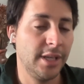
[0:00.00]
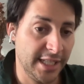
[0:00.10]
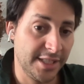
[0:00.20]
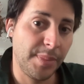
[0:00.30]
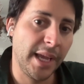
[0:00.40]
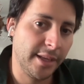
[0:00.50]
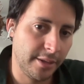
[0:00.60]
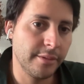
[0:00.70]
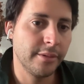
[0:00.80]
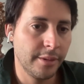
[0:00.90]
In
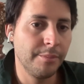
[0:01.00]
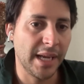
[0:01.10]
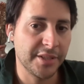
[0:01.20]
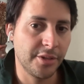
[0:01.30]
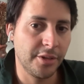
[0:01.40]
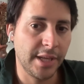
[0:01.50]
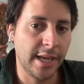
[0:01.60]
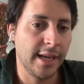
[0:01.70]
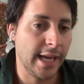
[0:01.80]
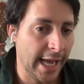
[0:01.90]
Spain,
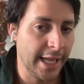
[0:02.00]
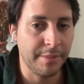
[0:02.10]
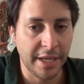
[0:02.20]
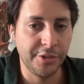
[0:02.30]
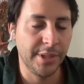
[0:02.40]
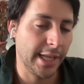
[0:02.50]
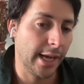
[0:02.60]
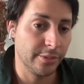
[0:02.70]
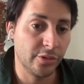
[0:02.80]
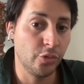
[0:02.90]
Barcelona and Madrid
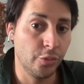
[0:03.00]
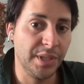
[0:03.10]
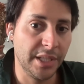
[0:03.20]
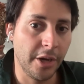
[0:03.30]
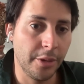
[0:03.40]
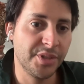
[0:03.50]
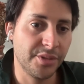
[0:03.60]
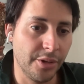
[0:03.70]
are two big hubs,